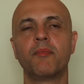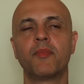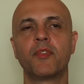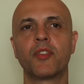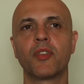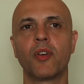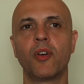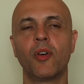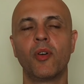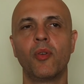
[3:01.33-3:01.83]

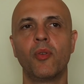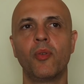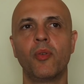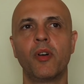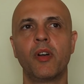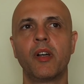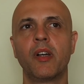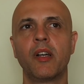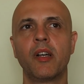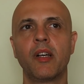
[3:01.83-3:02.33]
So
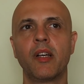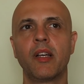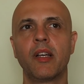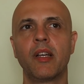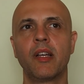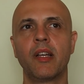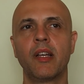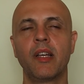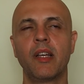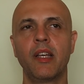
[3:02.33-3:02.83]

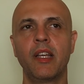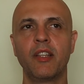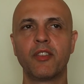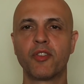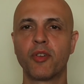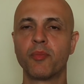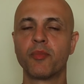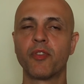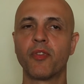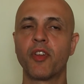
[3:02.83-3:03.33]
in
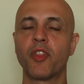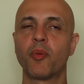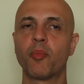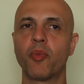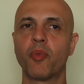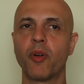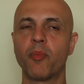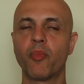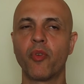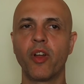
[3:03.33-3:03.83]
terms of other
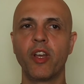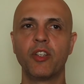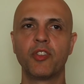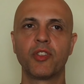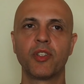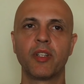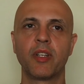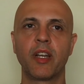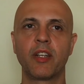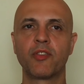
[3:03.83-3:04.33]

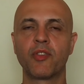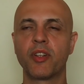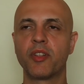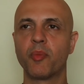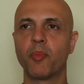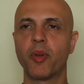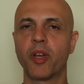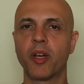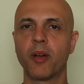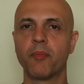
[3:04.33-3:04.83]
preparation, I tried to
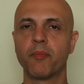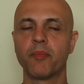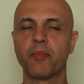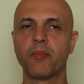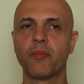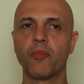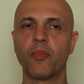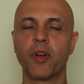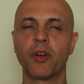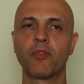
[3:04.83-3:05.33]
pick up
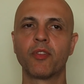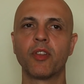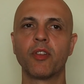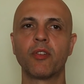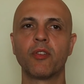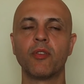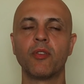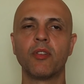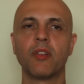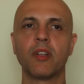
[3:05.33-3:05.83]
whatever
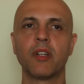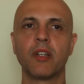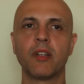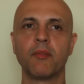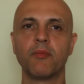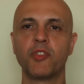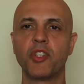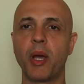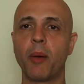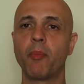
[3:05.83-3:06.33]
little
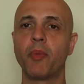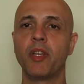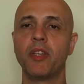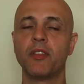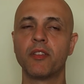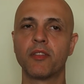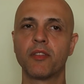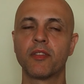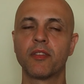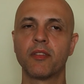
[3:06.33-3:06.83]

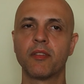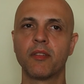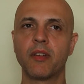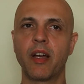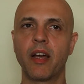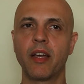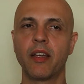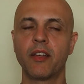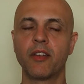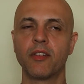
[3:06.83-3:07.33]
Japanese
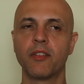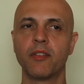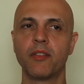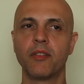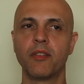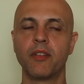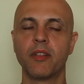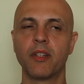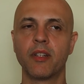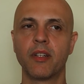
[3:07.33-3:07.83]
I
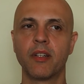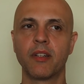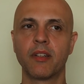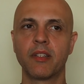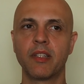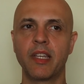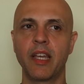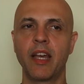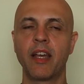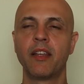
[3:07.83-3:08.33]
could
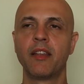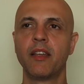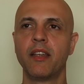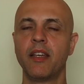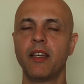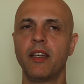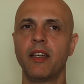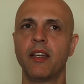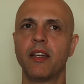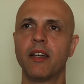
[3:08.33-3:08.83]
get.
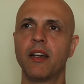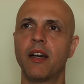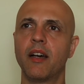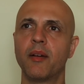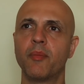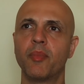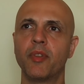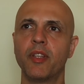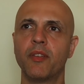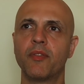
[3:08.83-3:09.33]
I
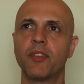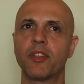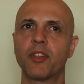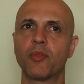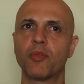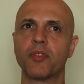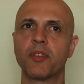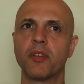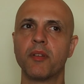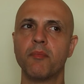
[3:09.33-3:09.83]
believe that there
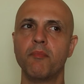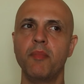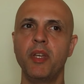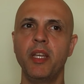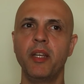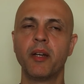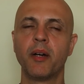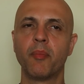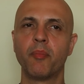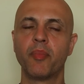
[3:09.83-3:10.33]
was a
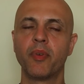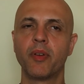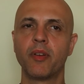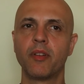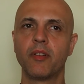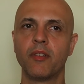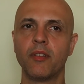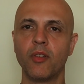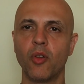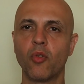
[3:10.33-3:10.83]
meetup
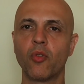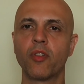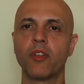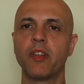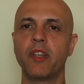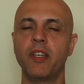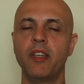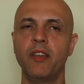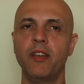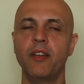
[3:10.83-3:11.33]

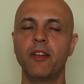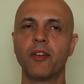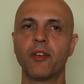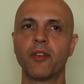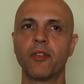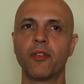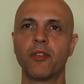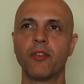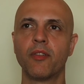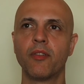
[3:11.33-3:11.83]
locally
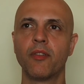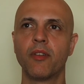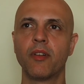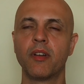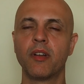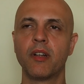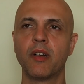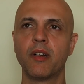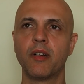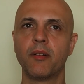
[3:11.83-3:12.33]
here
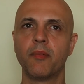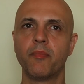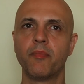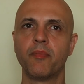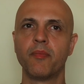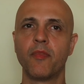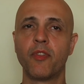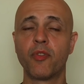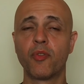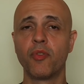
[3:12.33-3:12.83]

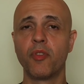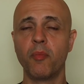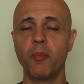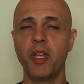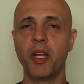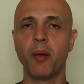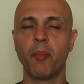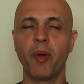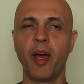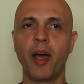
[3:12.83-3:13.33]
through the
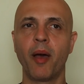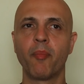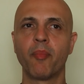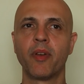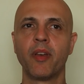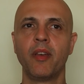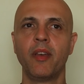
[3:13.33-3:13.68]
Meetup app